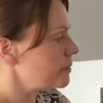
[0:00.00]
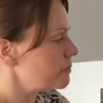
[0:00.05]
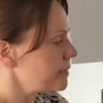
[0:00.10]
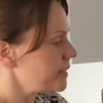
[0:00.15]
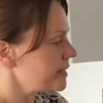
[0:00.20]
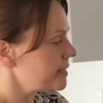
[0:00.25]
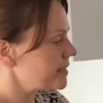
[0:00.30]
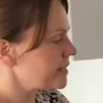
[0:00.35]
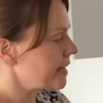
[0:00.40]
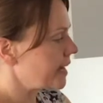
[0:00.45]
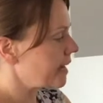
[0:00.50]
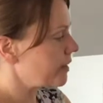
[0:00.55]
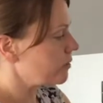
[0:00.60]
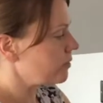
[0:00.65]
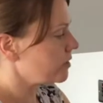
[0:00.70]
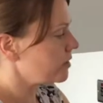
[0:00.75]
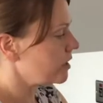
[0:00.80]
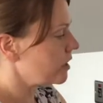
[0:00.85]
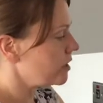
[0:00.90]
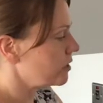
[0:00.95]
cut
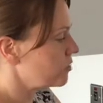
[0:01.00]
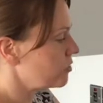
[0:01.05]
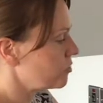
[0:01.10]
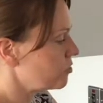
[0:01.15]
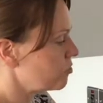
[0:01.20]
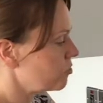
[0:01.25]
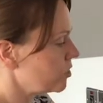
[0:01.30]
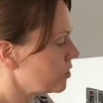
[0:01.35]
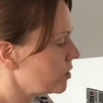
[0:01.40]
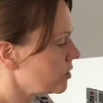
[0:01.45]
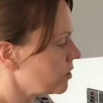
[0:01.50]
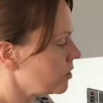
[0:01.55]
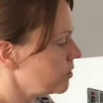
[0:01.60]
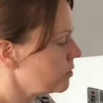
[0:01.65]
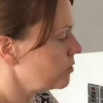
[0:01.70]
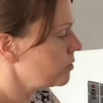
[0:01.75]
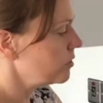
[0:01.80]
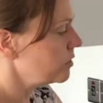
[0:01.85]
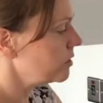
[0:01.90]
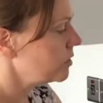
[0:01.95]
through,
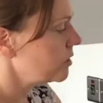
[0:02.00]
it needs to